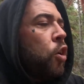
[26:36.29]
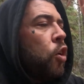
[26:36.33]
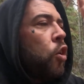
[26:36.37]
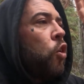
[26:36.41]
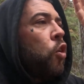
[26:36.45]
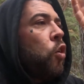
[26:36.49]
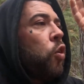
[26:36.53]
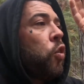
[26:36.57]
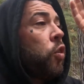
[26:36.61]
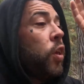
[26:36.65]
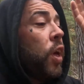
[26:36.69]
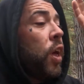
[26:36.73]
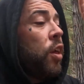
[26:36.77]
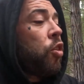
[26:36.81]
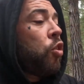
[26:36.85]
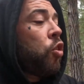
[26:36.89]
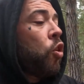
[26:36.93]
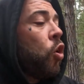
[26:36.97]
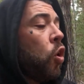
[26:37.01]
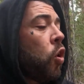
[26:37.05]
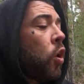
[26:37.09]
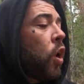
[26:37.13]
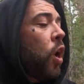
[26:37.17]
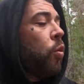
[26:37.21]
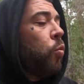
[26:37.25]
who they
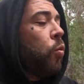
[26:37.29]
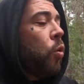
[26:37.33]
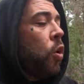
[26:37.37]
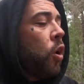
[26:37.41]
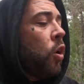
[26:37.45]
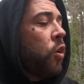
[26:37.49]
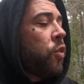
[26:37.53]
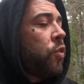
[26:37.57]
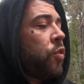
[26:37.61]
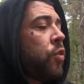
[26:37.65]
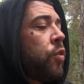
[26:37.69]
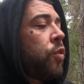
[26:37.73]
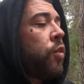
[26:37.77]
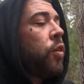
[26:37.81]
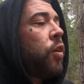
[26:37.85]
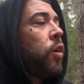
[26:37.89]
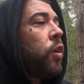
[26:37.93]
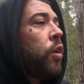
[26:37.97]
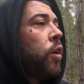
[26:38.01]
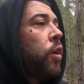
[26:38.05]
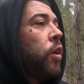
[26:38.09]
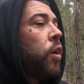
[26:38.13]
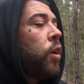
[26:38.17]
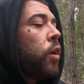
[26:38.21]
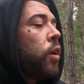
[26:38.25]
thought I was,
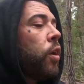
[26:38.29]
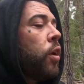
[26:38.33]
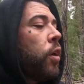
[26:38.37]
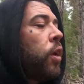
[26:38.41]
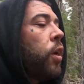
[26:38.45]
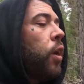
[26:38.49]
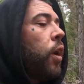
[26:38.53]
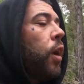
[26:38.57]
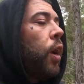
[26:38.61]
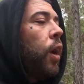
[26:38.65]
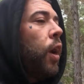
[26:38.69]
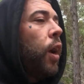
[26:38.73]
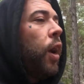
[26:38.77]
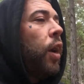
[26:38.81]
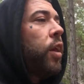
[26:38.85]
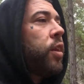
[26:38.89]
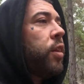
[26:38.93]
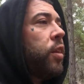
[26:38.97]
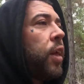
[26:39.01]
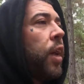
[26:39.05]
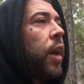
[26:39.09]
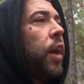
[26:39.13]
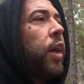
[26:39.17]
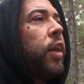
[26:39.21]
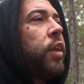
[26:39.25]
and
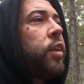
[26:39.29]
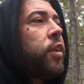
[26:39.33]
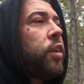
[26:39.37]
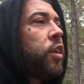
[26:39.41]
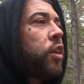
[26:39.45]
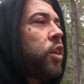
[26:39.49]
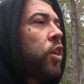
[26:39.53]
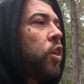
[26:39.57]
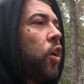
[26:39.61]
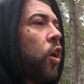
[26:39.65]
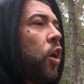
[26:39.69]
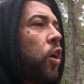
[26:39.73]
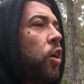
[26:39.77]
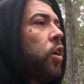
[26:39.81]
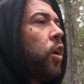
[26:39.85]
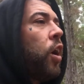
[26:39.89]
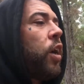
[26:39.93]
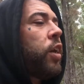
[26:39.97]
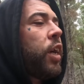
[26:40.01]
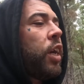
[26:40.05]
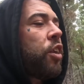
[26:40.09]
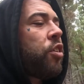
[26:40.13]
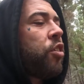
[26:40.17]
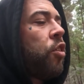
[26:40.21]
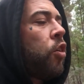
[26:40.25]
then, you know, I
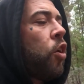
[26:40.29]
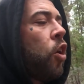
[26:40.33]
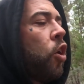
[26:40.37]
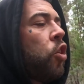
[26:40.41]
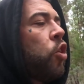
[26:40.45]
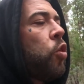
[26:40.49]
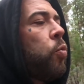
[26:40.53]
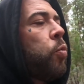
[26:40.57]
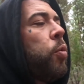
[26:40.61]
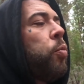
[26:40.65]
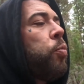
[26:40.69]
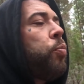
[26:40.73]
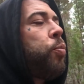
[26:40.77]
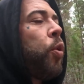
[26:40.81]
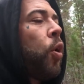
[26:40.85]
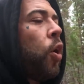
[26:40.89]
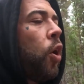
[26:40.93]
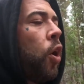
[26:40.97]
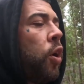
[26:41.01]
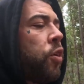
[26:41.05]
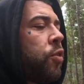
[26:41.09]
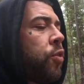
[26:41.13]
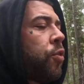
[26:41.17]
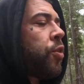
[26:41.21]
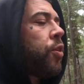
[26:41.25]
get to know them in
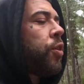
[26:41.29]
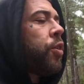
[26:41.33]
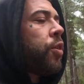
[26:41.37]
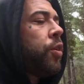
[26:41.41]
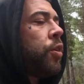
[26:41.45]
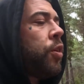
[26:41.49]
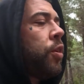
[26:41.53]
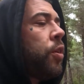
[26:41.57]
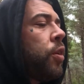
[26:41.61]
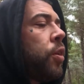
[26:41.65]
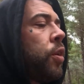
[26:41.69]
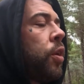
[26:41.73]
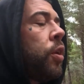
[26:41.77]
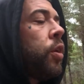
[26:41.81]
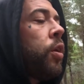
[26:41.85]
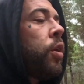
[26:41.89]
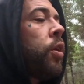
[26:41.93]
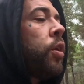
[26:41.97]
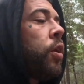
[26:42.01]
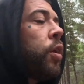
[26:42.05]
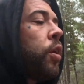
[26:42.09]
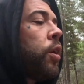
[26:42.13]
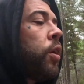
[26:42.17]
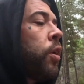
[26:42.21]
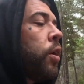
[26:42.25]
person,
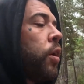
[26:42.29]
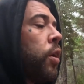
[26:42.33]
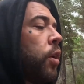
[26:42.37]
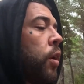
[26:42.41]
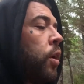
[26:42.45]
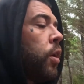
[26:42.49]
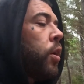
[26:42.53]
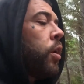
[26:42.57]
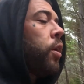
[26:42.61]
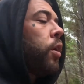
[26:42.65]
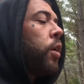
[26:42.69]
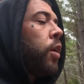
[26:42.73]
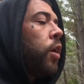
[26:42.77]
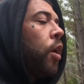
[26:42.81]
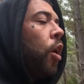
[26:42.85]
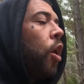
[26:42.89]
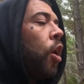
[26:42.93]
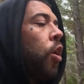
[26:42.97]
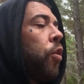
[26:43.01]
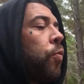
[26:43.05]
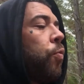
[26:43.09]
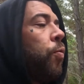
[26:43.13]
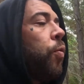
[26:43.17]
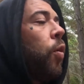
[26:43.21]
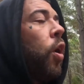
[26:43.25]

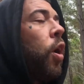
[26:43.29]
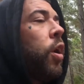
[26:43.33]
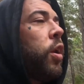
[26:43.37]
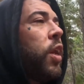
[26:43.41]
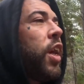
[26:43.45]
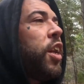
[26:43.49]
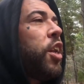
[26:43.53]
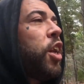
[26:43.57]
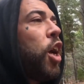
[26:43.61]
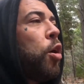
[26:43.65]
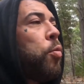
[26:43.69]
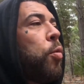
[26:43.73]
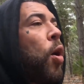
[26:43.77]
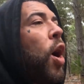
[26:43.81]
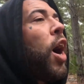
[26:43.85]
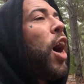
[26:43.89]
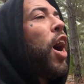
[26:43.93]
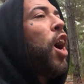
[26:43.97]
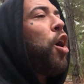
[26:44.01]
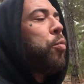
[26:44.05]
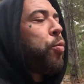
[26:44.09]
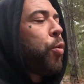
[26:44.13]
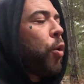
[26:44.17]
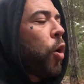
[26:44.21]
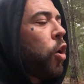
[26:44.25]
I'd end up
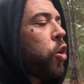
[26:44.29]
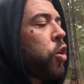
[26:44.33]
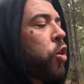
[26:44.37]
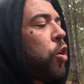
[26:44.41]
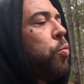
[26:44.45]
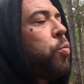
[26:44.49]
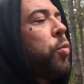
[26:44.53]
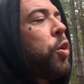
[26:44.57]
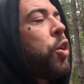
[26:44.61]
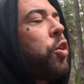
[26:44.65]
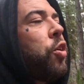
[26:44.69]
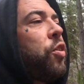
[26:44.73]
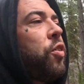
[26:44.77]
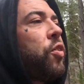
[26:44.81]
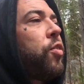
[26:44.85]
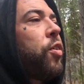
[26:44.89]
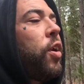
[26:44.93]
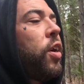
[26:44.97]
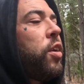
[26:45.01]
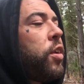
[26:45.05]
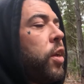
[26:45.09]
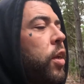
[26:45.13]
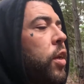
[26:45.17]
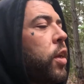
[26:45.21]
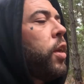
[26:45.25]
heartbroken because
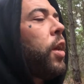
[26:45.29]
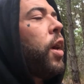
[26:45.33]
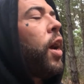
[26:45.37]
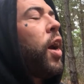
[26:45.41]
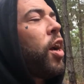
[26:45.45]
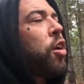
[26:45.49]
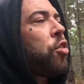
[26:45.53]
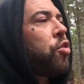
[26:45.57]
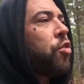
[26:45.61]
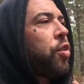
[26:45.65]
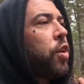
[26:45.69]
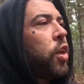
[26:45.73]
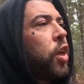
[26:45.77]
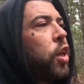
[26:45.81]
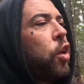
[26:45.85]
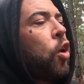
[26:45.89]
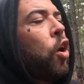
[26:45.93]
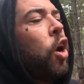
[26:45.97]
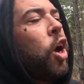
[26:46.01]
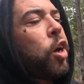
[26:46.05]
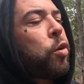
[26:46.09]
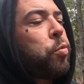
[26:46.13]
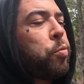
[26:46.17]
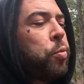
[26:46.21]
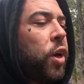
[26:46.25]
they didn't actually
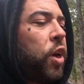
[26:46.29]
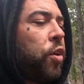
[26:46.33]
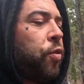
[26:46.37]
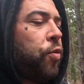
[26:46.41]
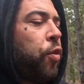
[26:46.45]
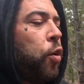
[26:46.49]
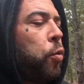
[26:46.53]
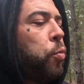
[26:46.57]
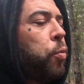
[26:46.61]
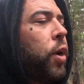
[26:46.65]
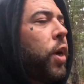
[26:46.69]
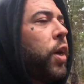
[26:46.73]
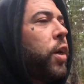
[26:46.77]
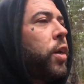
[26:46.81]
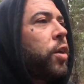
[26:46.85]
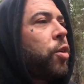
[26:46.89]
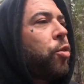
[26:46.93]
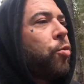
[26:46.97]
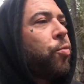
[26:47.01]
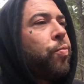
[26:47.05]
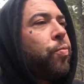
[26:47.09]
like me for me.